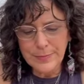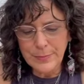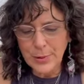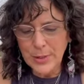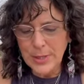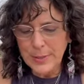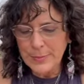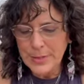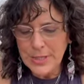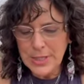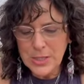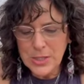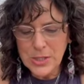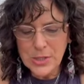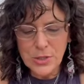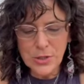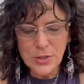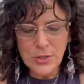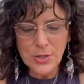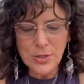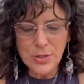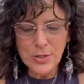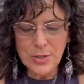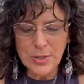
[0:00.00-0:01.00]
Prime
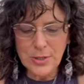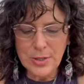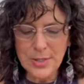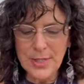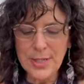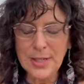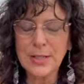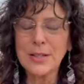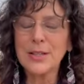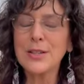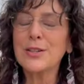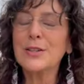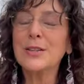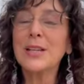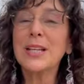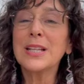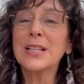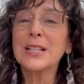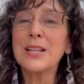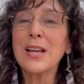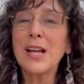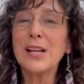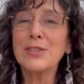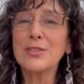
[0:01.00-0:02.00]
Minister
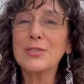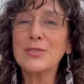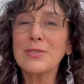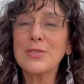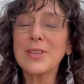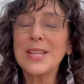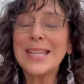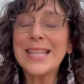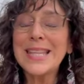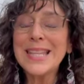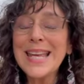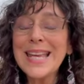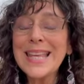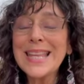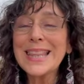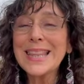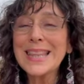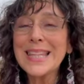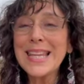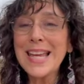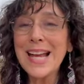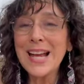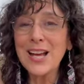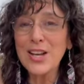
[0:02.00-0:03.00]
Netanyahu,
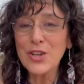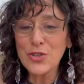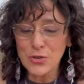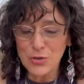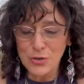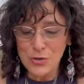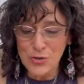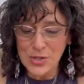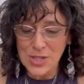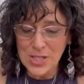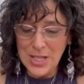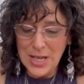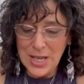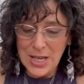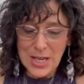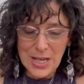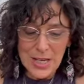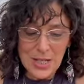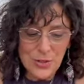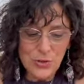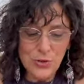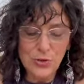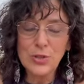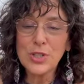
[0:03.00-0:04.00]
Netanyahu's
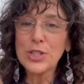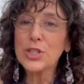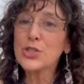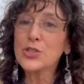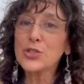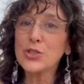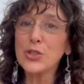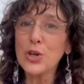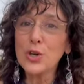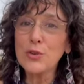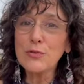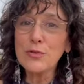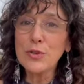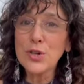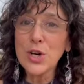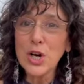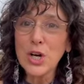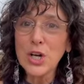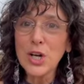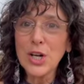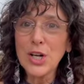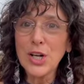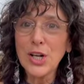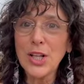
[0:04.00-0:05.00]
judicial
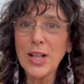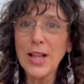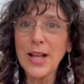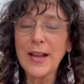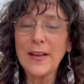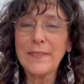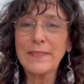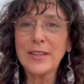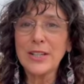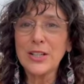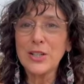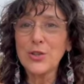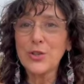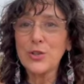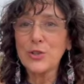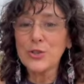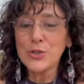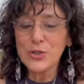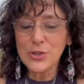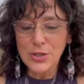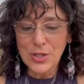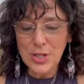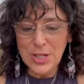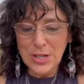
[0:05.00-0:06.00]
overhaul, and then of
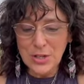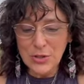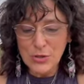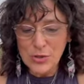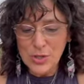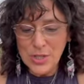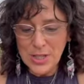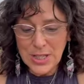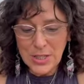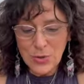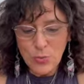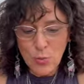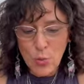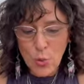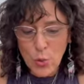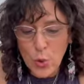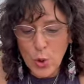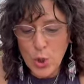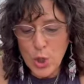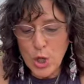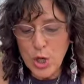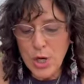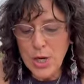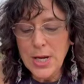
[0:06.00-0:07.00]
course there's the
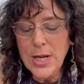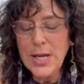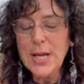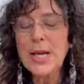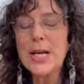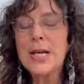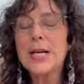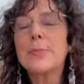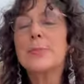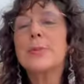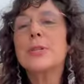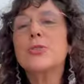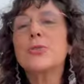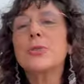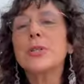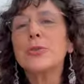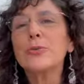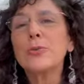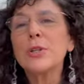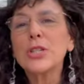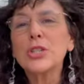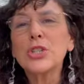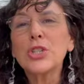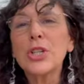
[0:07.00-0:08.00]
war between
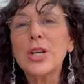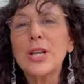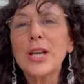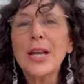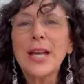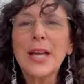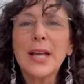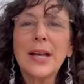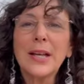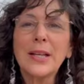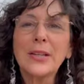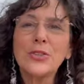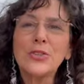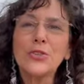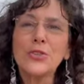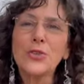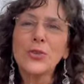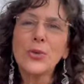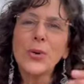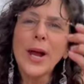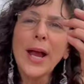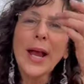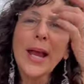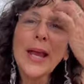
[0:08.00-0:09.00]
Russia and
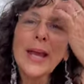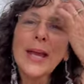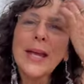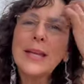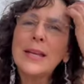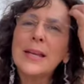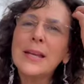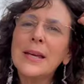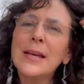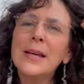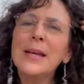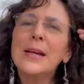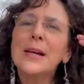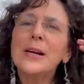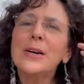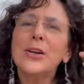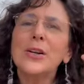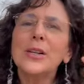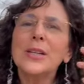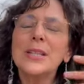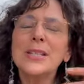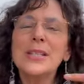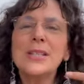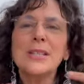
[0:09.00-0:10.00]
Ukraine.
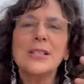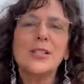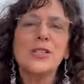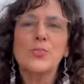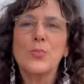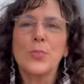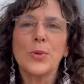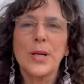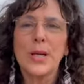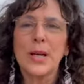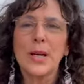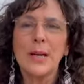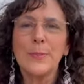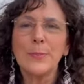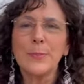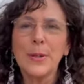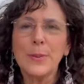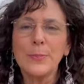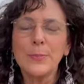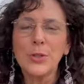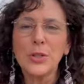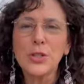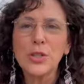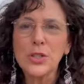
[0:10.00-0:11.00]
All these things bring up
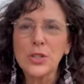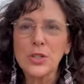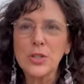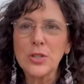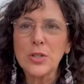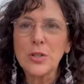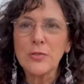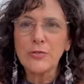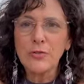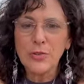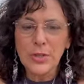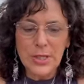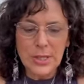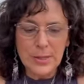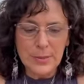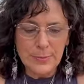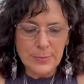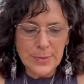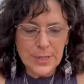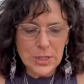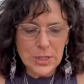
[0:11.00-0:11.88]
personal freedom